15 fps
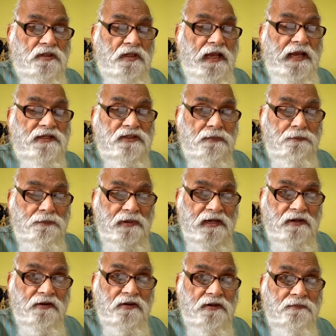As a
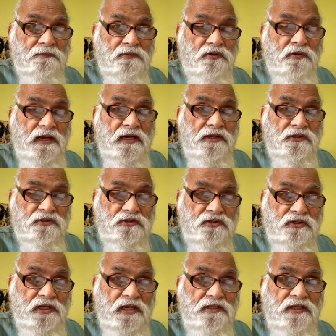pilgrim, you can
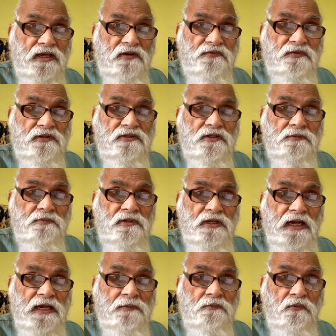stay there for some
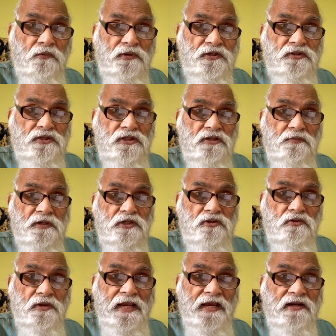time, visit, but
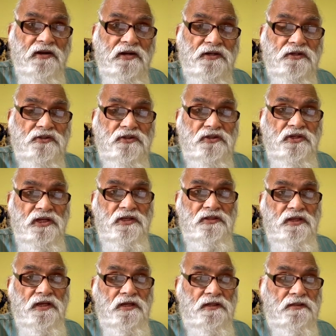you cannot stay
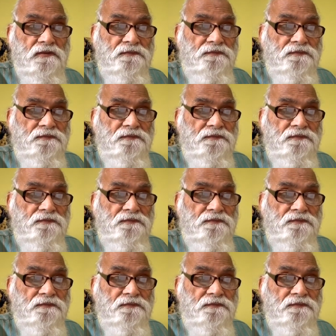there.